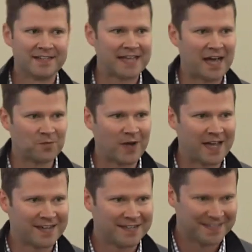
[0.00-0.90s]
Dot
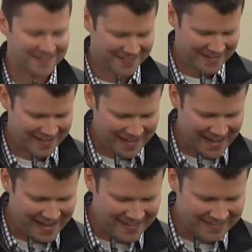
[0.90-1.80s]
Wade,
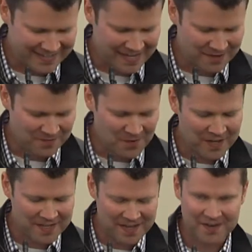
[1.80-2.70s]
and
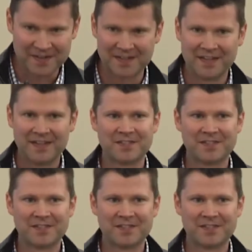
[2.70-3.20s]
Fergie Garrett.